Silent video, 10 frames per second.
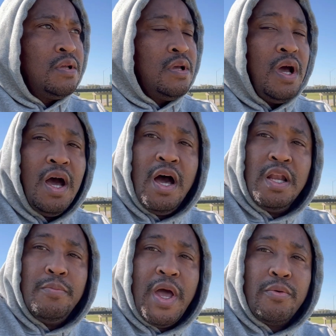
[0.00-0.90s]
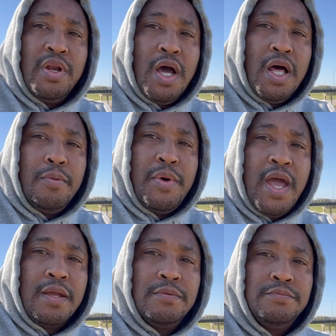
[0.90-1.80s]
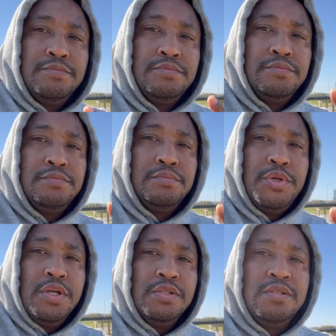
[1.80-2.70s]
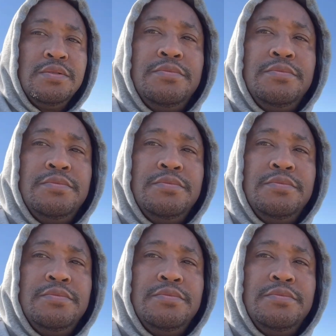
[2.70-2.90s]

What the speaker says: I'll holler back when I holler back. Peace.